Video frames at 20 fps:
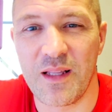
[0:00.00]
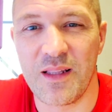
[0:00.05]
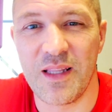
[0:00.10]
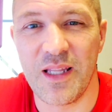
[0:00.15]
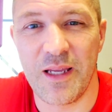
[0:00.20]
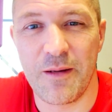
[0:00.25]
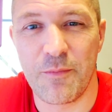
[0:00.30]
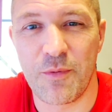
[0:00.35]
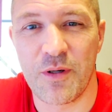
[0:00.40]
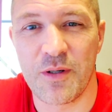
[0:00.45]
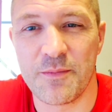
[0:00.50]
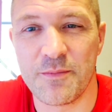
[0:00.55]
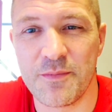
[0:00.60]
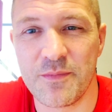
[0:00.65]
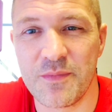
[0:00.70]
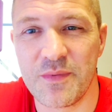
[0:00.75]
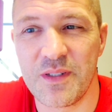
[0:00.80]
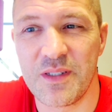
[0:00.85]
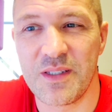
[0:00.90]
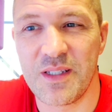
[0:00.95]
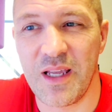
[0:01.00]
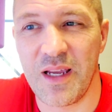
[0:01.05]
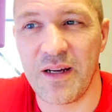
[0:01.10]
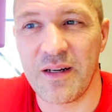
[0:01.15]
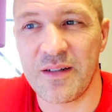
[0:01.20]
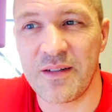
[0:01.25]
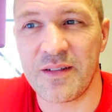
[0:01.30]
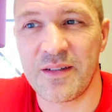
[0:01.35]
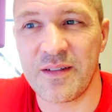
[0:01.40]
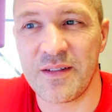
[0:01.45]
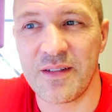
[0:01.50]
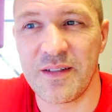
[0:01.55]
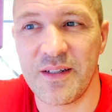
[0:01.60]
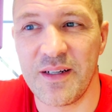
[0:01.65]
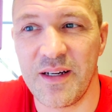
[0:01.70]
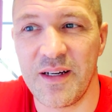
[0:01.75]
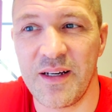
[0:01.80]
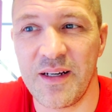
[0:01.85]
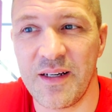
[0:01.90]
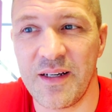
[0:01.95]
labrum tear,
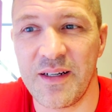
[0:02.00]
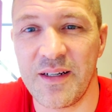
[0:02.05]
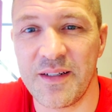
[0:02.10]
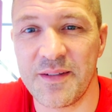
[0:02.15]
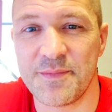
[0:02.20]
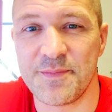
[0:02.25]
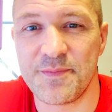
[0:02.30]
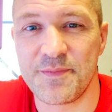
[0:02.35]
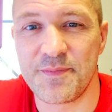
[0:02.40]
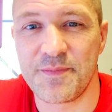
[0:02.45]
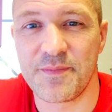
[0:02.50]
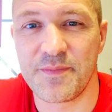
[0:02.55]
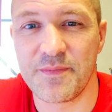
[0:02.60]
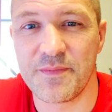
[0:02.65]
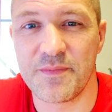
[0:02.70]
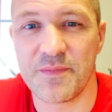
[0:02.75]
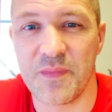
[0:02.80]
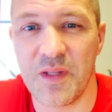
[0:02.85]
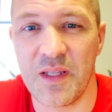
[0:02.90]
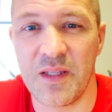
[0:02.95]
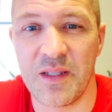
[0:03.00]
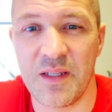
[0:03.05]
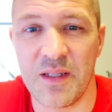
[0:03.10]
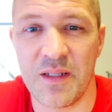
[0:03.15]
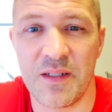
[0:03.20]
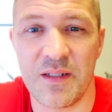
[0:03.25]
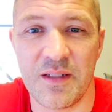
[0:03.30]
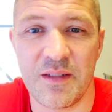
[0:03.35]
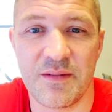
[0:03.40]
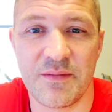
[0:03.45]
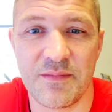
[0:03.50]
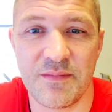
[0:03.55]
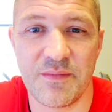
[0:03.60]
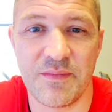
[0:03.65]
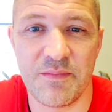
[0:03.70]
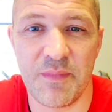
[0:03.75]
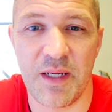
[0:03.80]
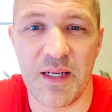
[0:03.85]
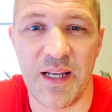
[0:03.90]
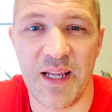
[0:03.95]
um, and then
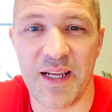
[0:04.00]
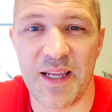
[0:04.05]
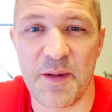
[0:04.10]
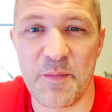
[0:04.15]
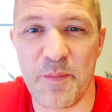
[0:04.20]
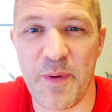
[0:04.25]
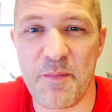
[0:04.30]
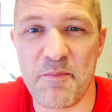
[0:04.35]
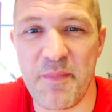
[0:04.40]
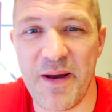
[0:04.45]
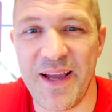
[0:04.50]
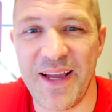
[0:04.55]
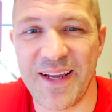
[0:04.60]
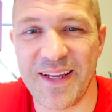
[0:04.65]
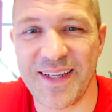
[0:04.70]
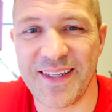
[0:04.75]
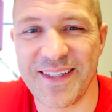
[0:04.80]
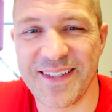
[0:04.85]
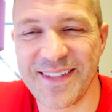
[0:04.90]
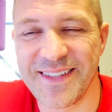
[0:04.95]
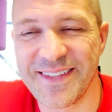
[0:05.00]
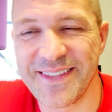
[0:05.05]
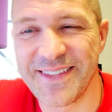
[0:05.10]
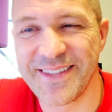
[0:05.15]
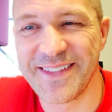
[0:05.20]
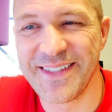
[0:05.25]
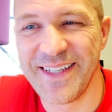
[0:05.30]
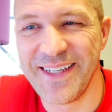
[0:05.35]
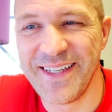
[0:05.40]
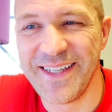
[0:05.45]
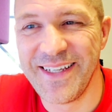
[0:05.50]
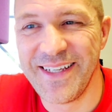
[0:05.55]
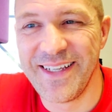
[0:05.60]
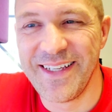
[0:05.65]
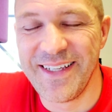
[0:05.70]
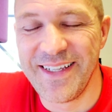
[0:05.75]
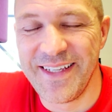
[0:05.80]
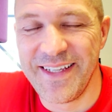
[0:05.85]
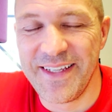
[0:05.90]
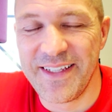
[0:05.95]
my neck and my back.
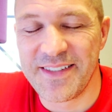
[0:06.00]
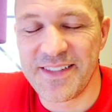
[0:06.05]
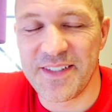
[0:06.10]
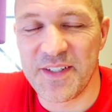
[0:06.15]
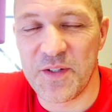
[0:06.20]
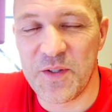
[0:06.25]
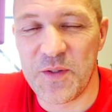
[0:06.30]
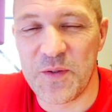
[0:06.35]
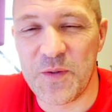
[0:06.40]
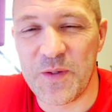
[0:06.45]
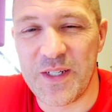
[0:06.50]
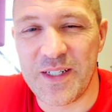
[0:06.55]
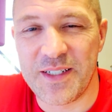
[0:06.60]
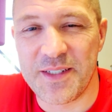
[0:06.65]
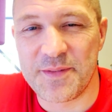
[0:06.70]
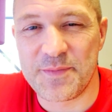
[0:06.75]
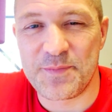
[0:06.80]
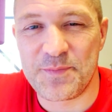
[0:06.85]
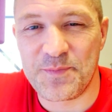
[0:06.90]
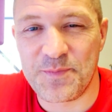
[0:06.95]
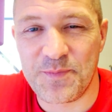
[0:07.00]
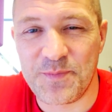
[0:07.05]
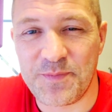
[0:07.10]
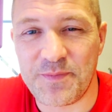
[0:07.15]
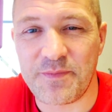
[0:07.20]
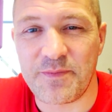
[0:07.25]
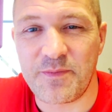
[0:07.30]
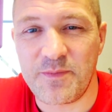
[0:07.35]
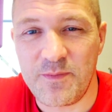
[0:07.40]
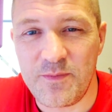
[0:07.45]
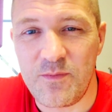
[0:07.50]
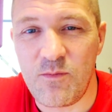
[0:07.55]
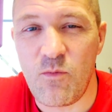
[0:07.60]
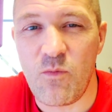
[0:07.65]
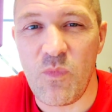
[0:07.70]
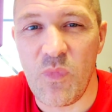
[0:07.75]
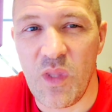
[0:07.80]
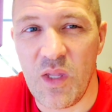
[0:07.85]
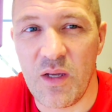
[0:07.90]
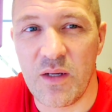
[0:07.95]
So
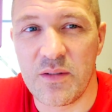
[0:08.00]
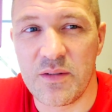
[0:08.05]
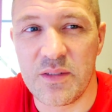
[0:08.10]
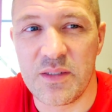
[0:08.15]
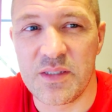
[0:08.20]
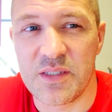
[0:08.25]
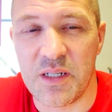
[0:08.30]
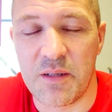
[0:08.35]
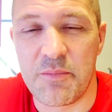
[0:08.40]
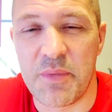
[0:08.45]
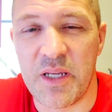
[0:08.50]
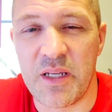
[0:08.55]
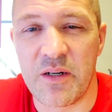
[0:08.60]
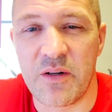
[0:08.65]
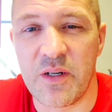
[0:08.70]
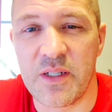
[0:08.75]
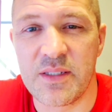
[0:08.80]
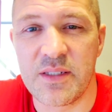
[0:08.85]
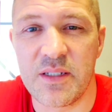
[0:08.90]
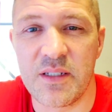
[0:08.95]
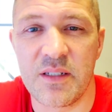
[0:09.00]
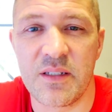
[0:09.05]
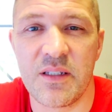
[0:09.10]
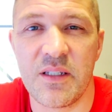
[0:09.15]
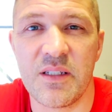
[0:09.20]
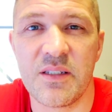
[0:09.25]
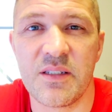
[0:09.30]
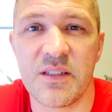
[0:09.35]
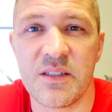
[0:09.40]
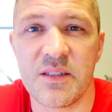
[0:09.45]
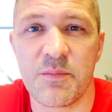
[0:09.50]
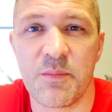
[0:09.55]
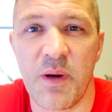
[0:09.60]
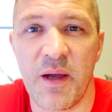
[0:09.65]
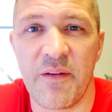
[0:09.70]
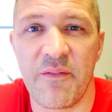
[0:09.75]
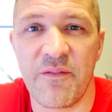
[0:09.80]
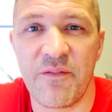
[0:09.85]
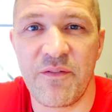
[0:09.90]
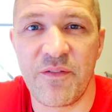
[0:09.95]
uh, this is gonna be interesting. This is
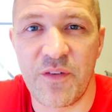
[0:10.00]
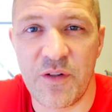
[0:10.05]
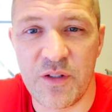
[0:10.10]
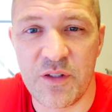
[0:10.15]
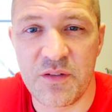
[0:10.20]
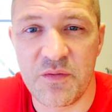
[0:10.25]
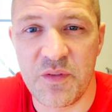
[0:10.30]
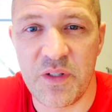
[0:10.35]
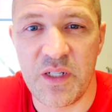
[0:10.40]
my first